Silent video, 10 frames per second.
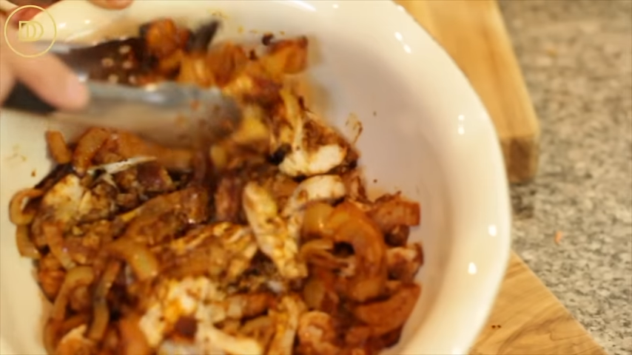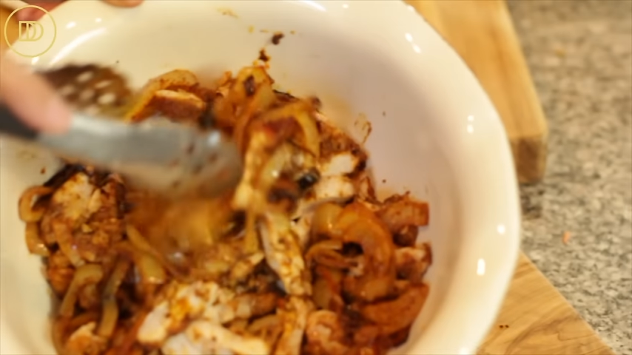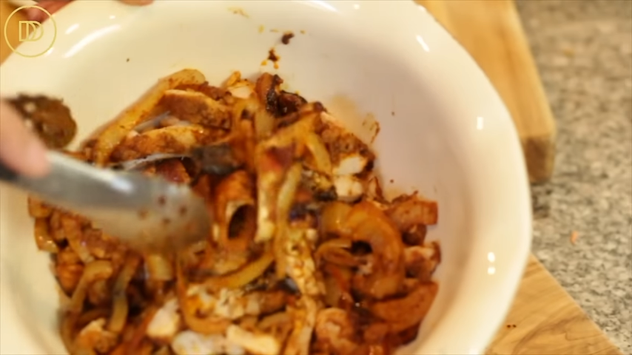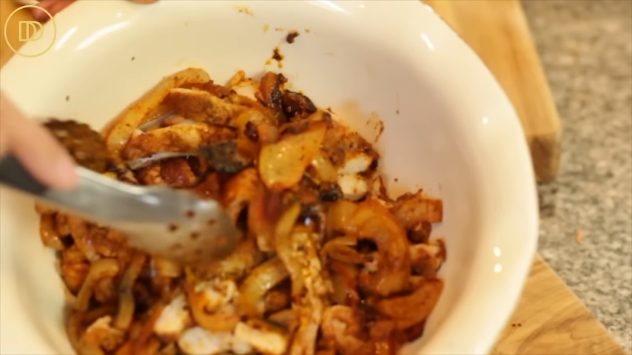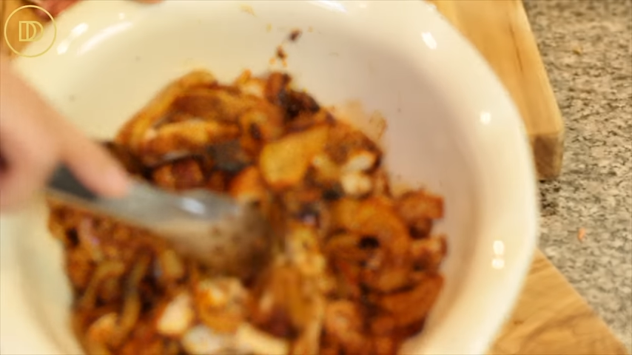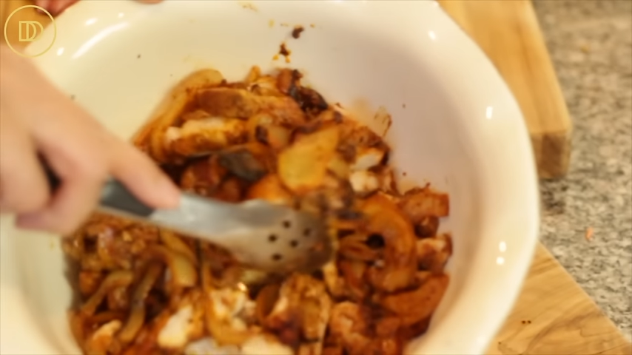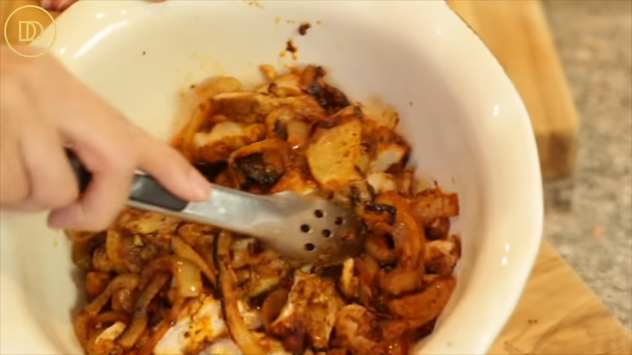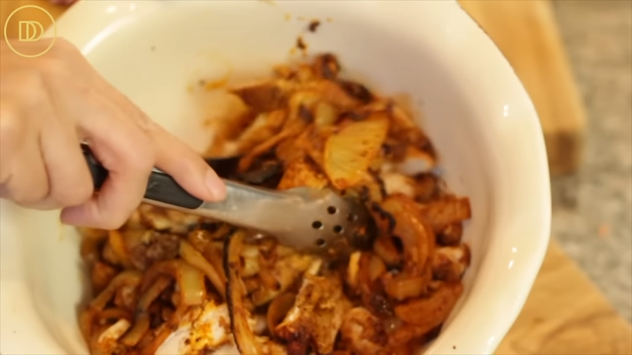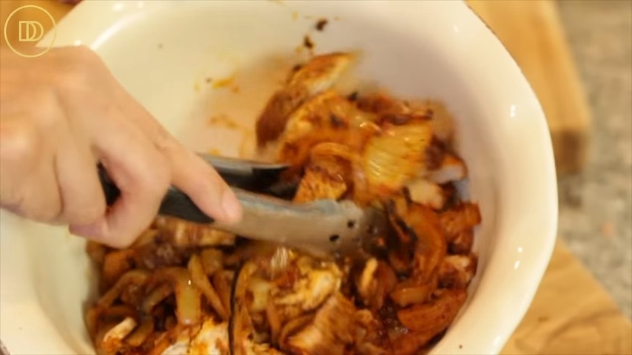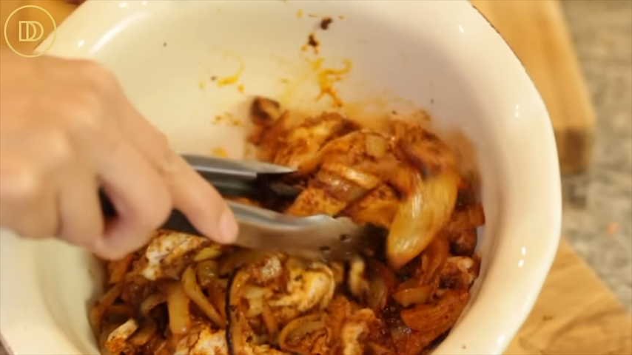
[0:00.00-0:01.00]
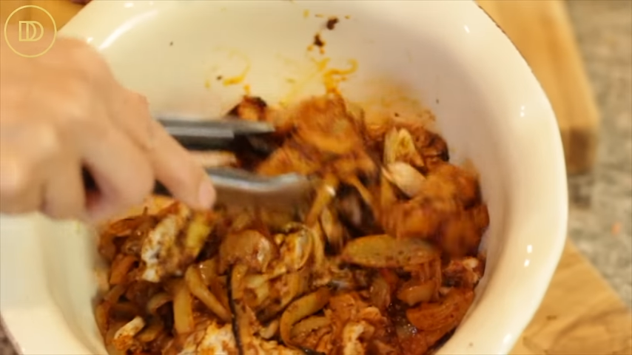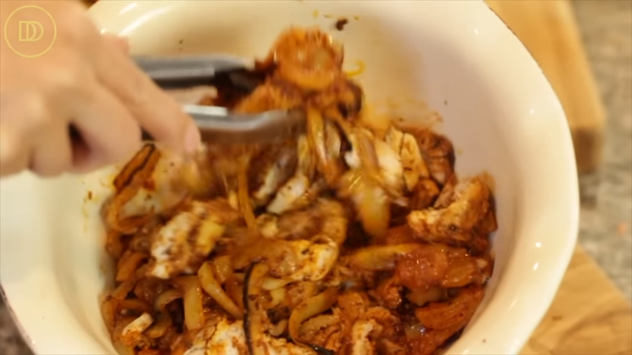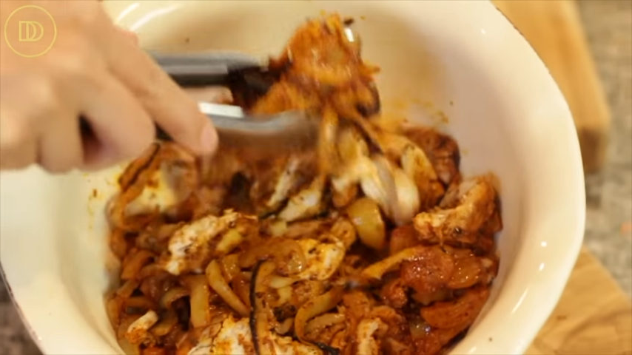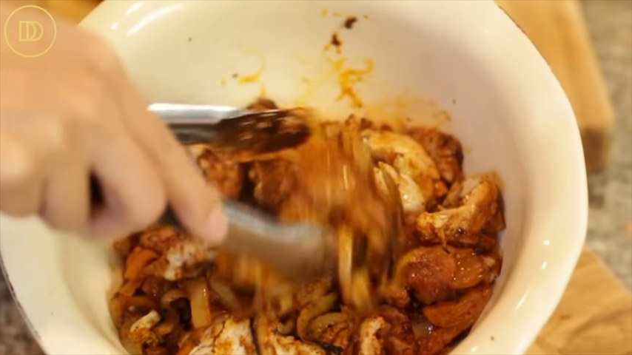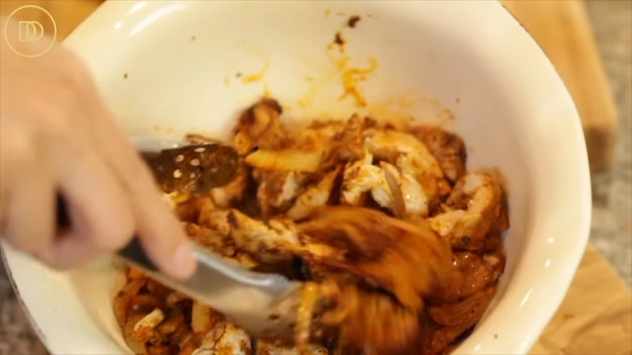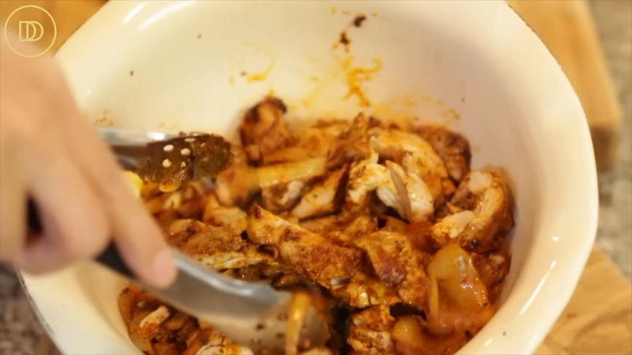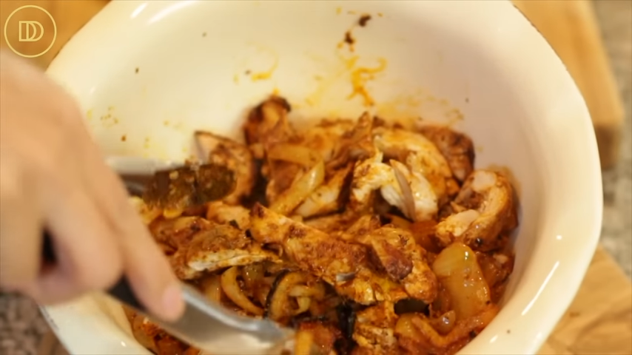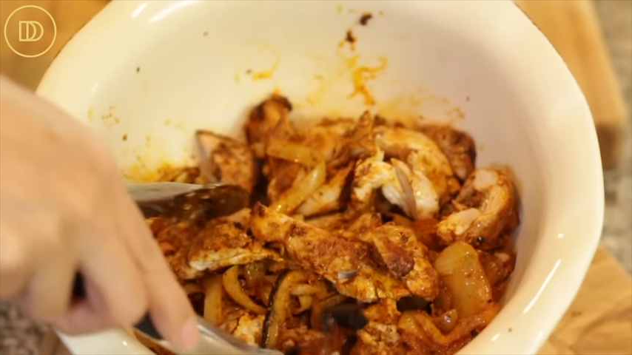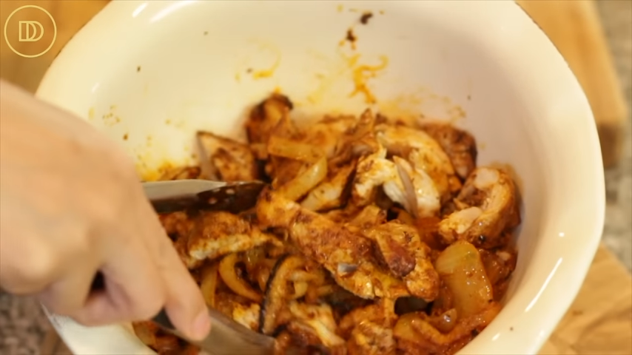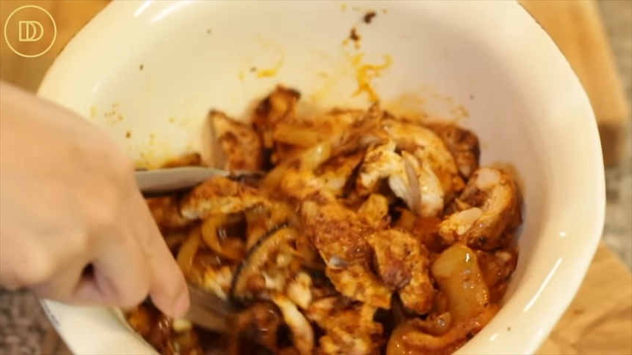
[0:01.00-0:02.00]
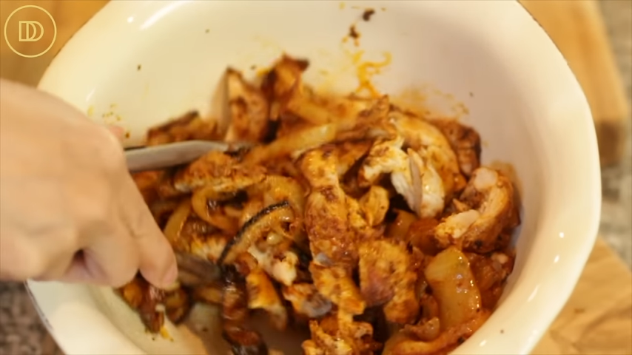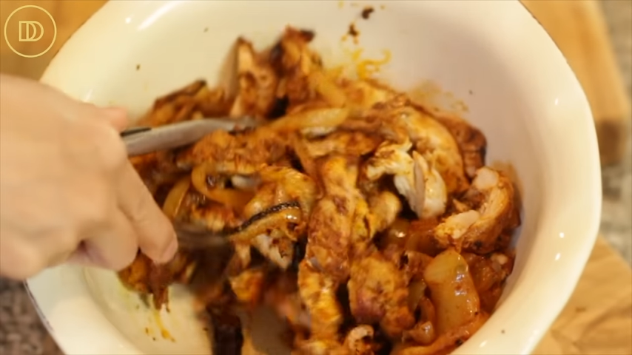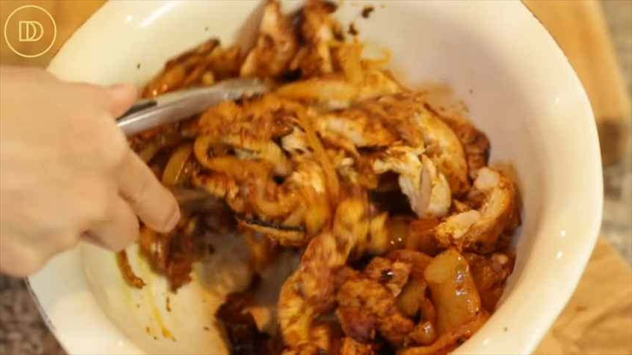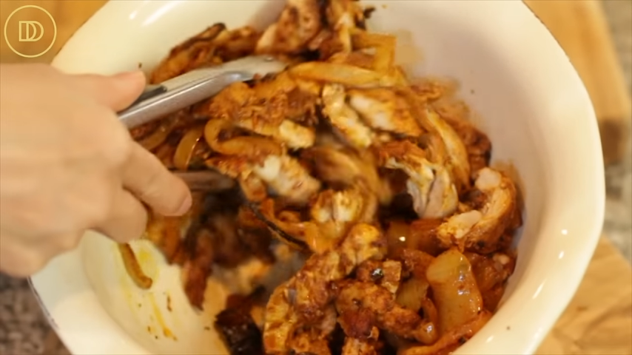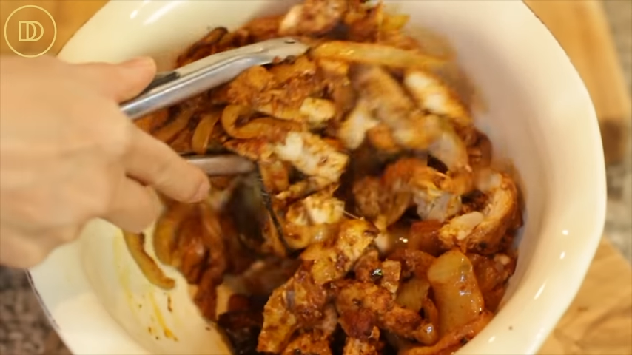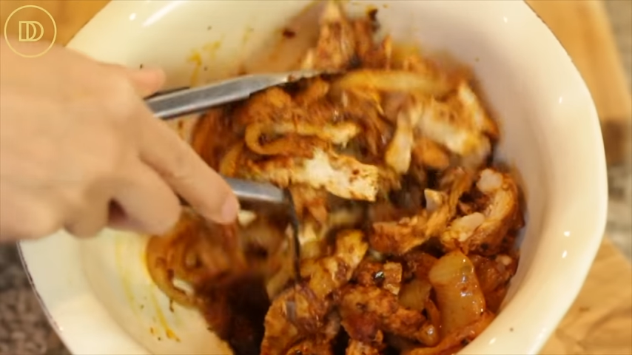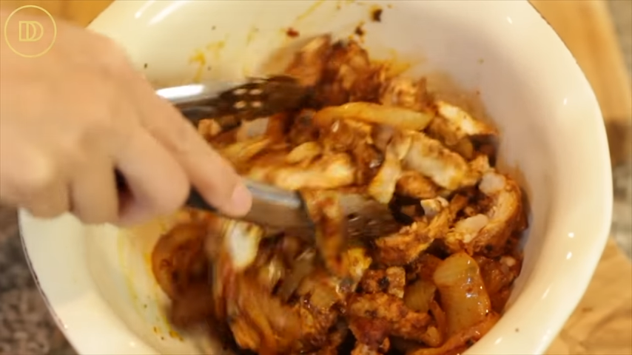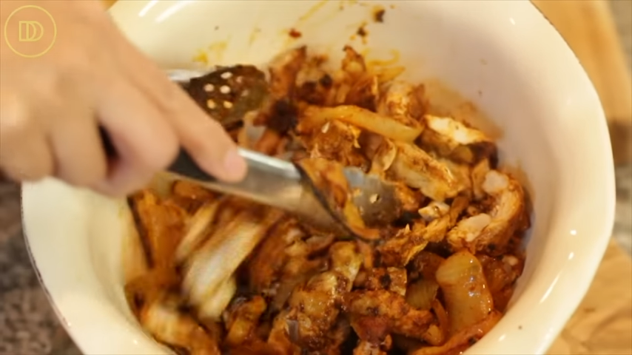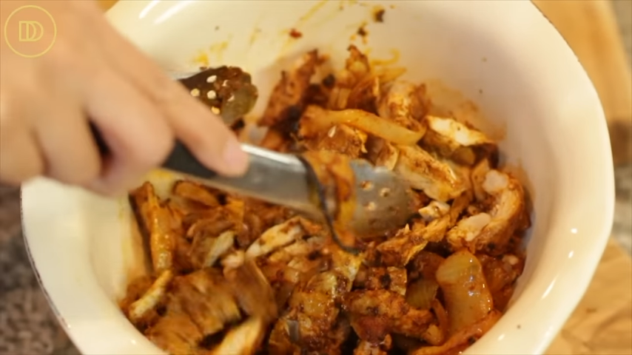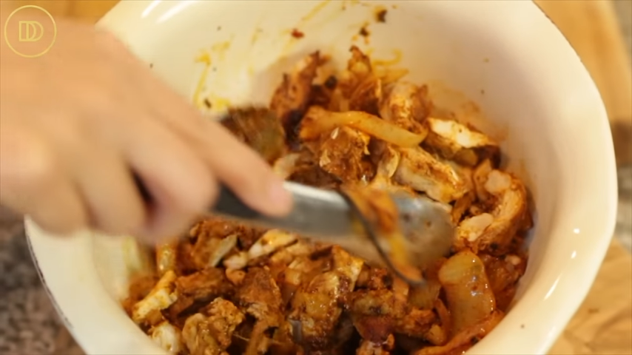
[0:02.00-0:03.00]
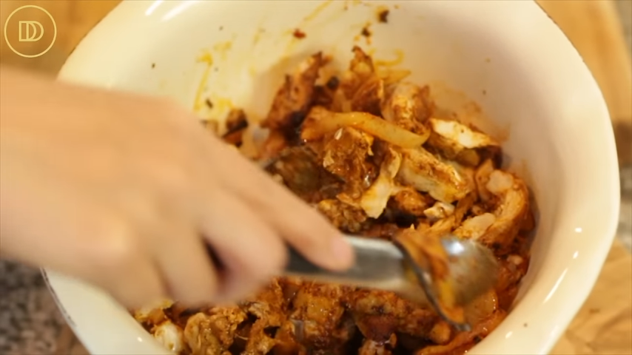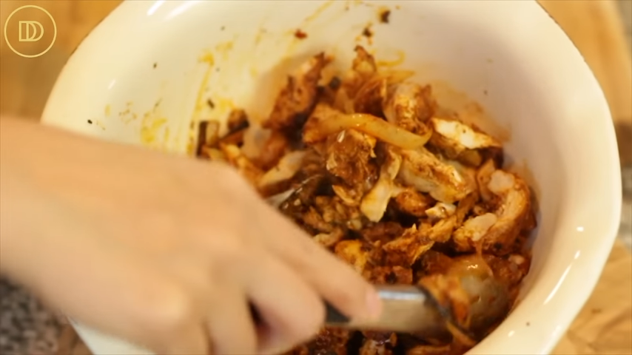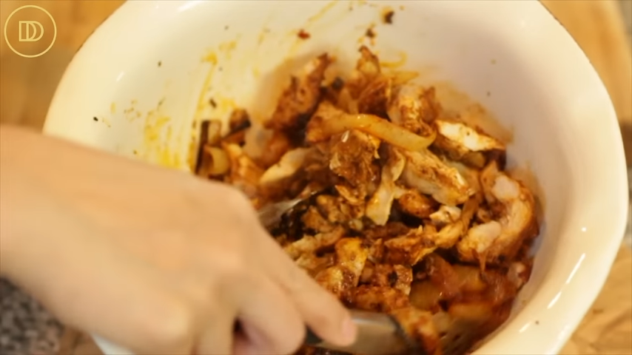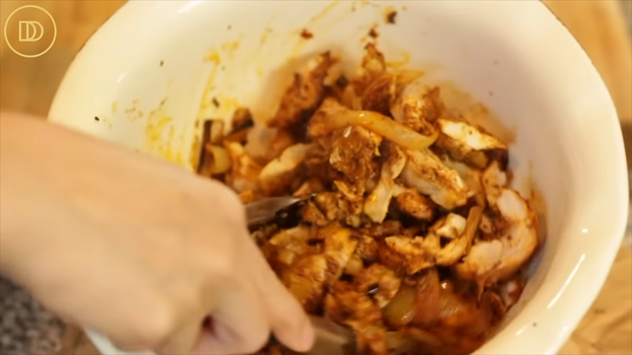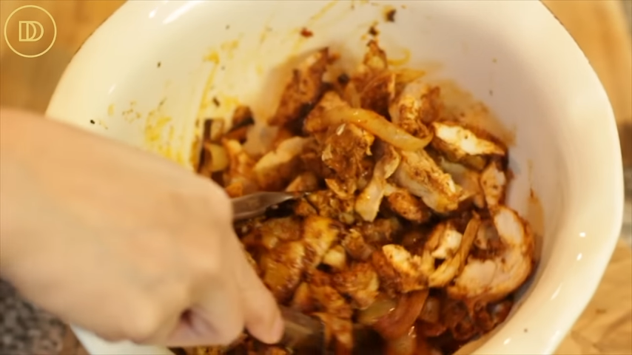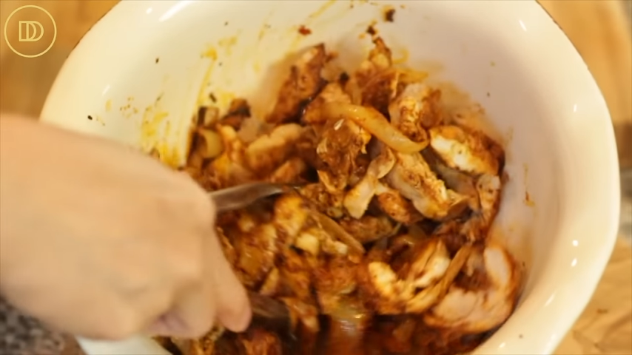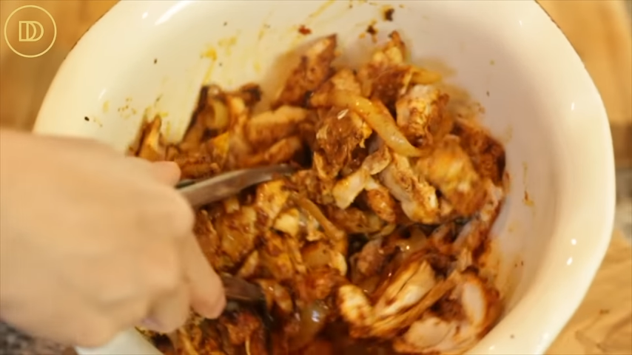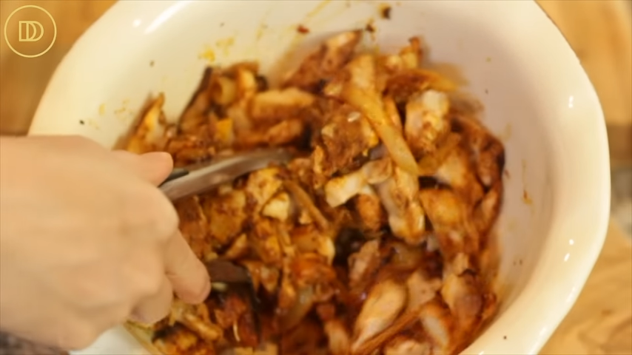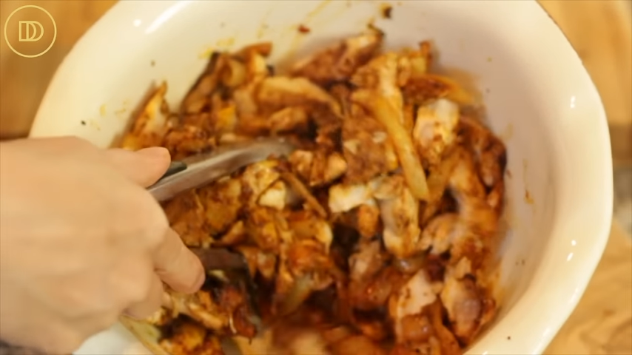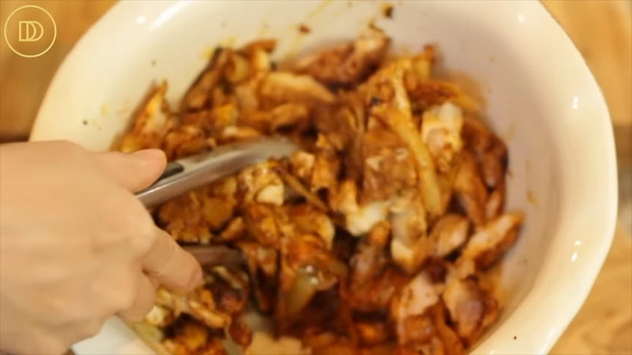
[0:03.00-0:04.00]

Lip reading: [unreadable: no face in view]